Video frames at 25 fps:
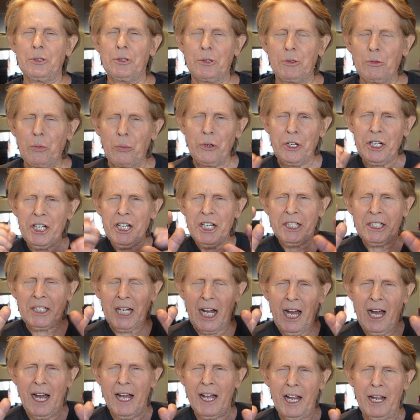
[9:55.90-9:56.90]
3
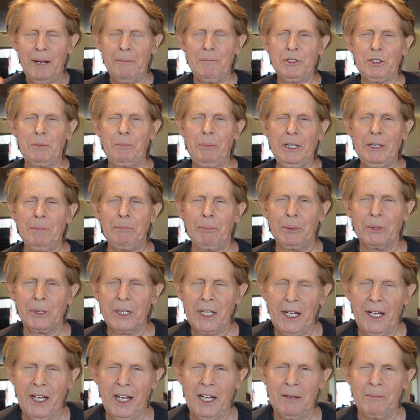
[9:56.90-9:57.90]
times people
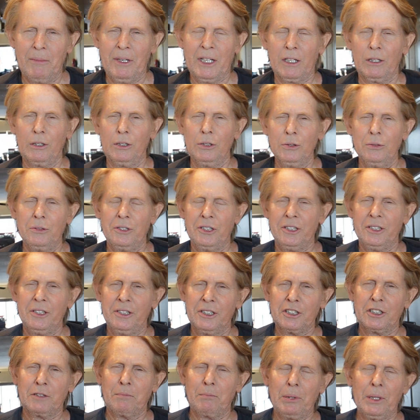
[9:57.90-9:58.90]
came and looted
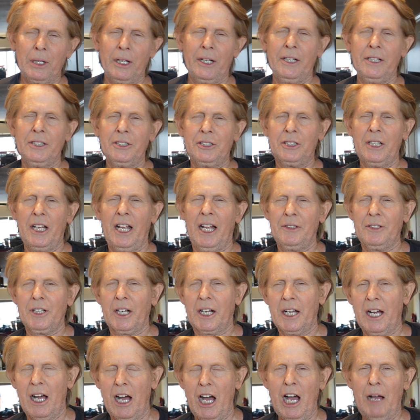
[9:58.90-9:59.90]
this place, and the
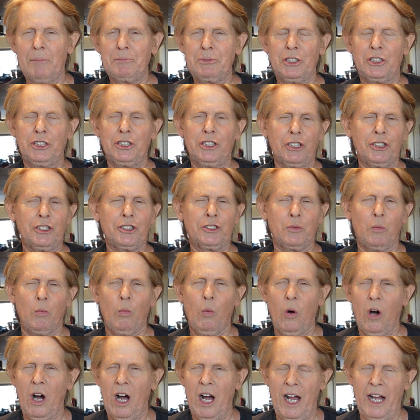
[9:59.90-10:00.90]
cops just
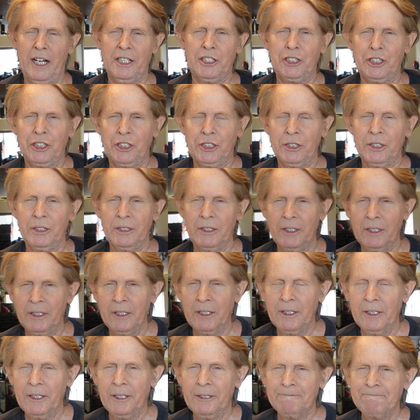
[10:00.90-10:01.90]
watched.
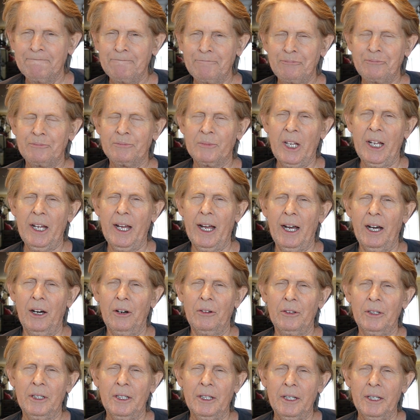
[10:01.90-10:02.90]

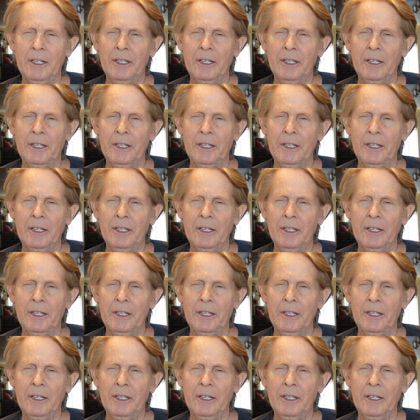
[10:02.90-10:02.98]
Now,